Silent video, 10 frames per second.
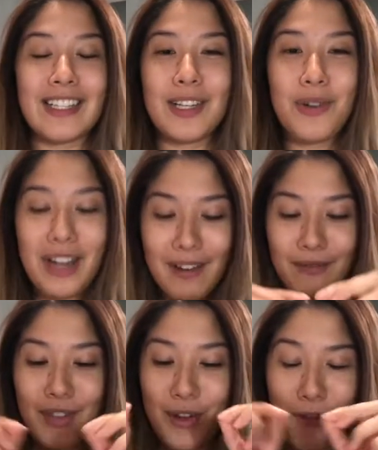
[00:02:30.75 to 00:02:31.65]
I don't
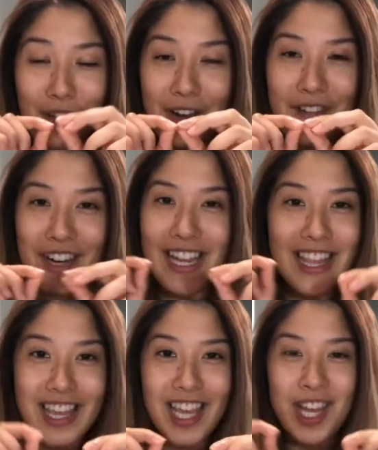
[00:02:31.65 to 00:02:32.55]
have the very
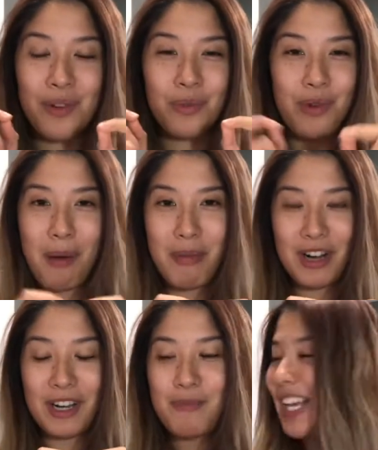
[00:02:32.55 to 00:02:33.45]
thin
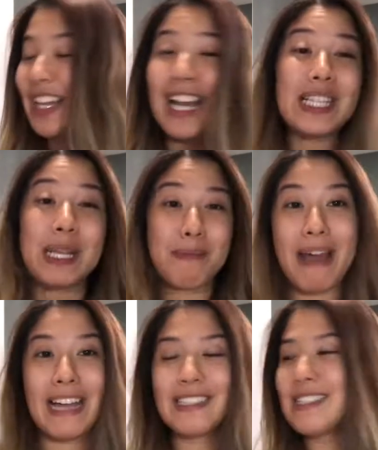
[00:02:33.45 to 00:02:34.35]
rubber elastic
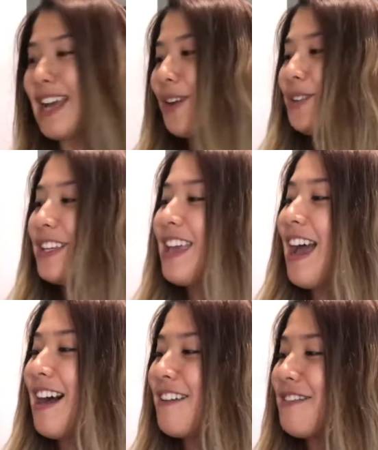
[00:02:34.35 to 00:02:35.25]
bands. I only
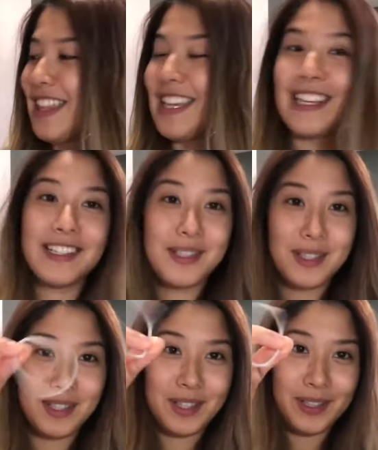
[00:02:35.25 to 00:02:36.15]
have
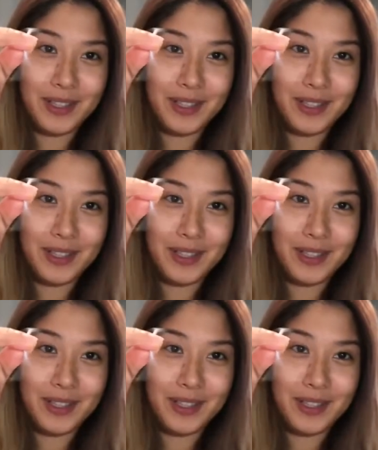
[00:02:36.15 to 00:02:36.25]
these.